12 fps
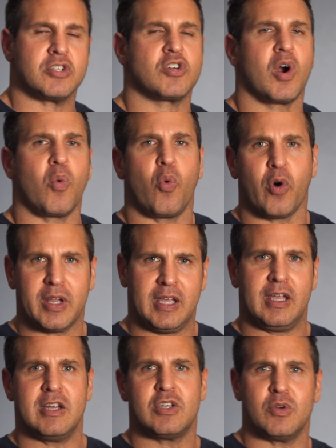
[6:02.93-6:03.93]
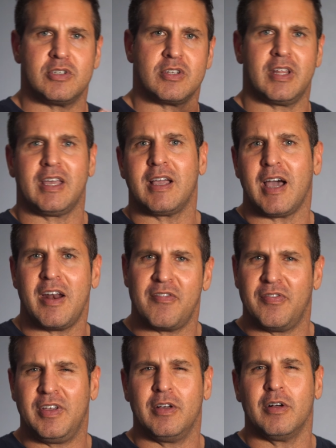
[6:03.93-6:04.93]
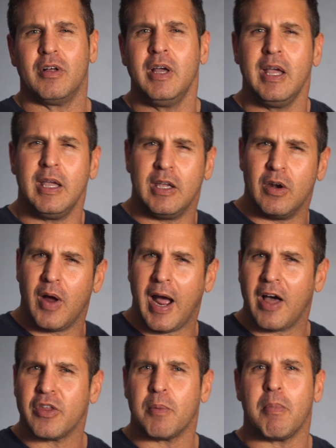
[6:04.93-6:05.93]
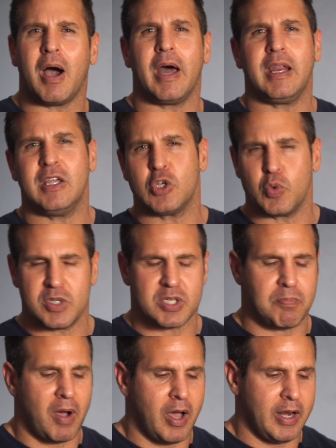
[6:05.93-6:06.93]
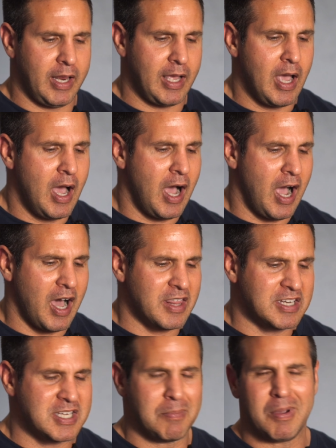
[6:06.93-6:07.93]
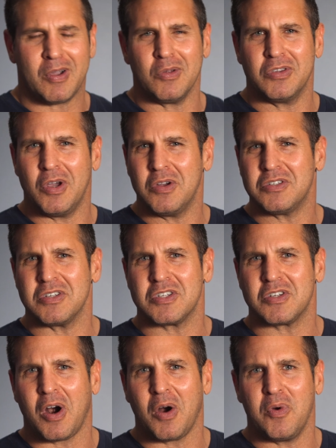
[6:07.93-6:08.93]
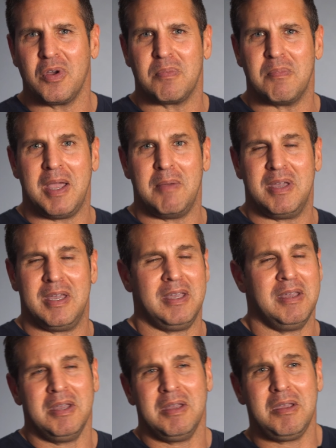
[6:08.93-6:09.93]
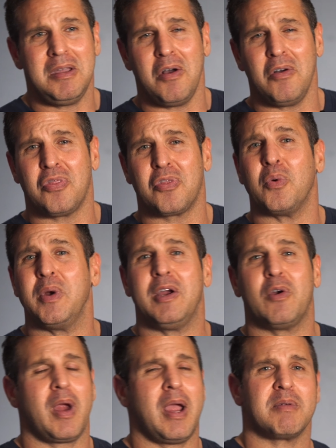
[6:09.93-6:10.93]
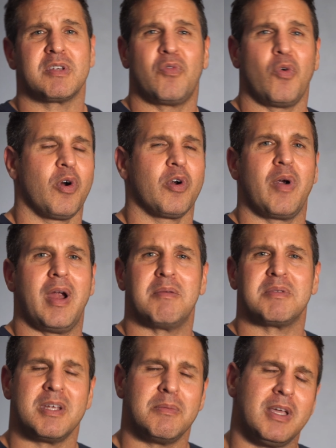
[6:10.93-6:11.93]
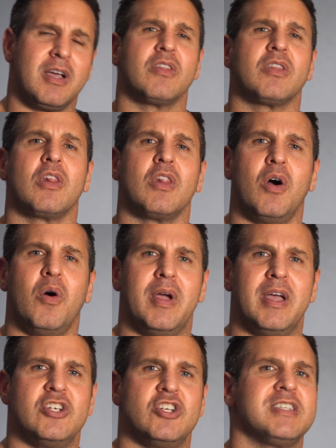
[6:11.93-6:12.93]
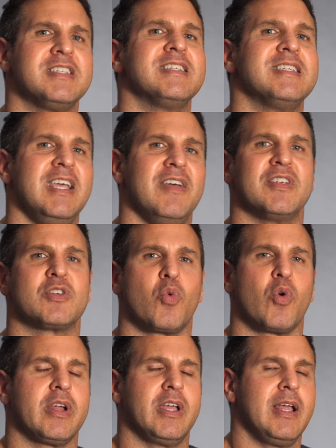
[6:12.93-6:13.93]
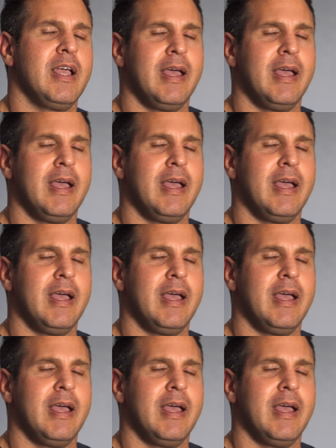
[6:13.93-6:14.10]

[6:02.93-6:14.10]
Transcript: and start working into it so they can kind of feel, you know, how their body is responding. Uh, the typical dose to start with, maybe, you know, three grams, four grams, something on the low end, just to see if it's working.